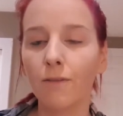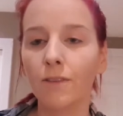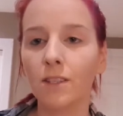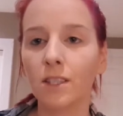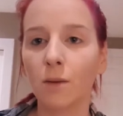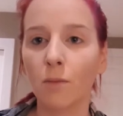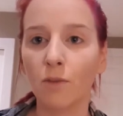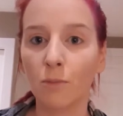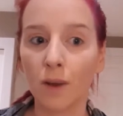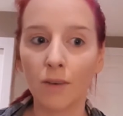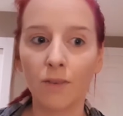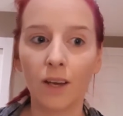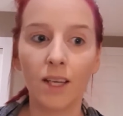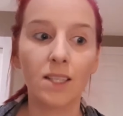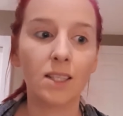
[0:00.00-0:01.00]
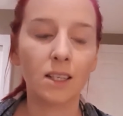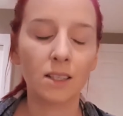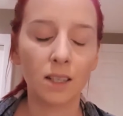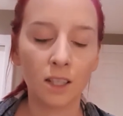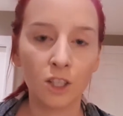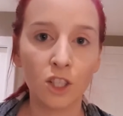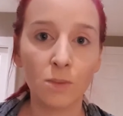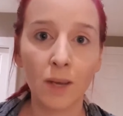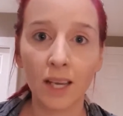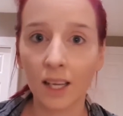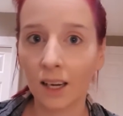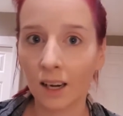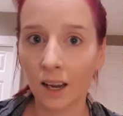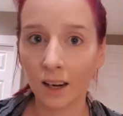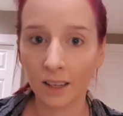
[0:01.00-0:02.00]
some of my face because it'll just make it
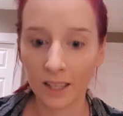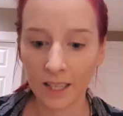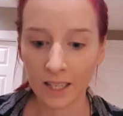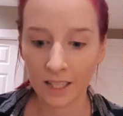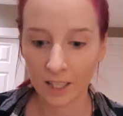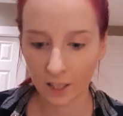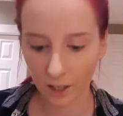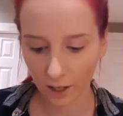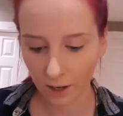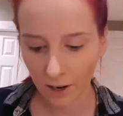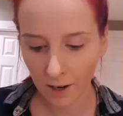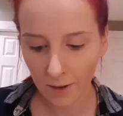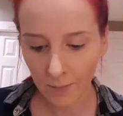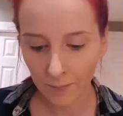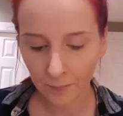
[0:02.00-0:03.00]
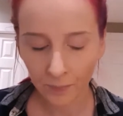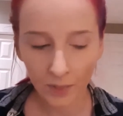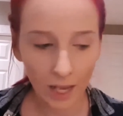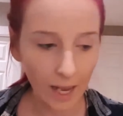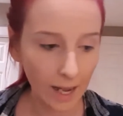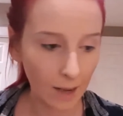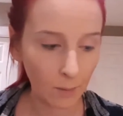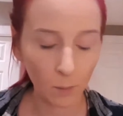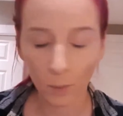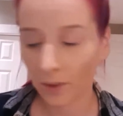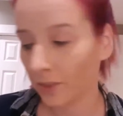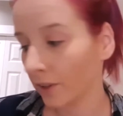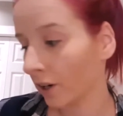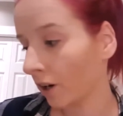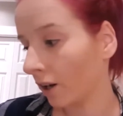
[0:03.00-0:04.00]
a lot easier
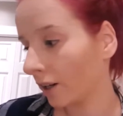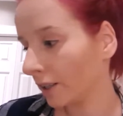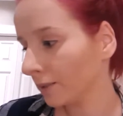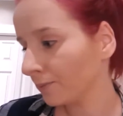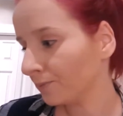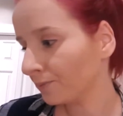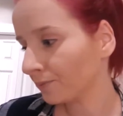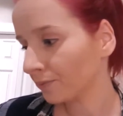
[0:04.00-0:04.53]
with the colour.